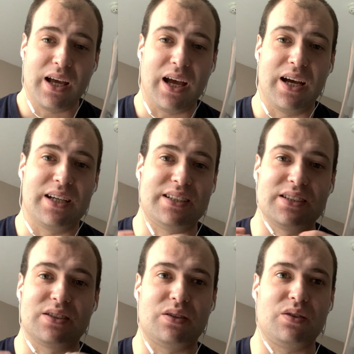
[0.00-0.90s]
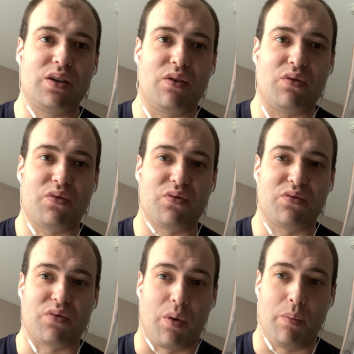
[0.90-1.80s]
And
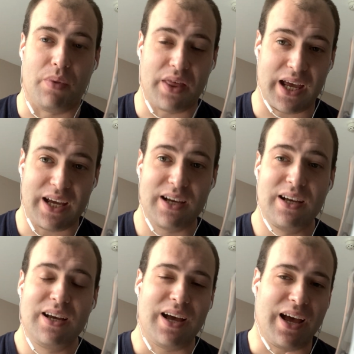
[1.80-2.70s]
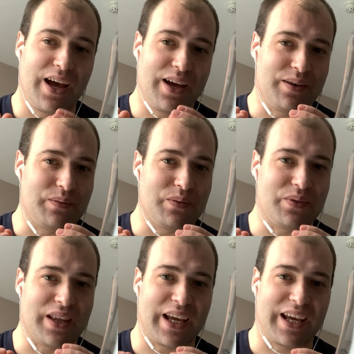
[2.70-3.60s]
from there
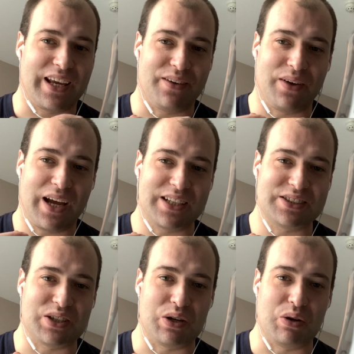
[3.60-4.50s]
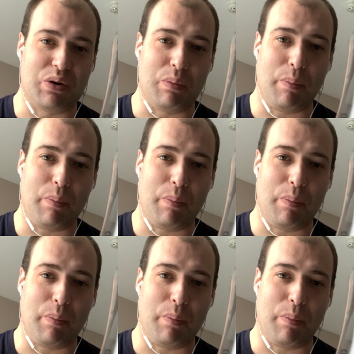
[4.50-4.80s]
they have had to